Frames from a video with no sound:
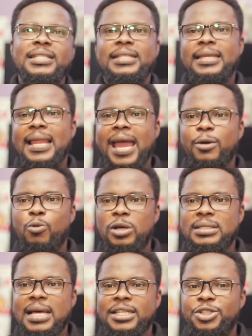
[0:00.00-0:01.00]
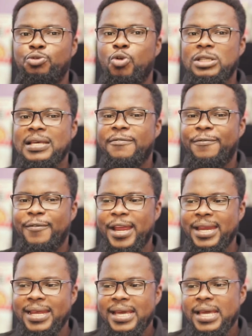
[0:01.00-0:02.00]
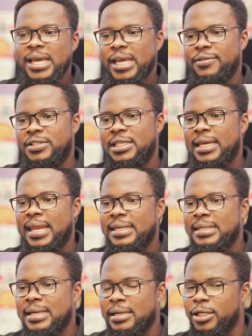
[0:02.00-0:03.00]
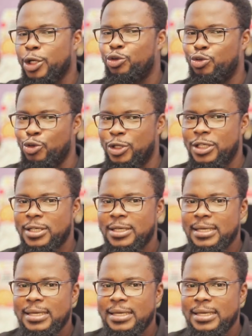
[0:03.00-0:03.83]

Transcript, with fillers: she lied was that she was afraid if she tell the truth,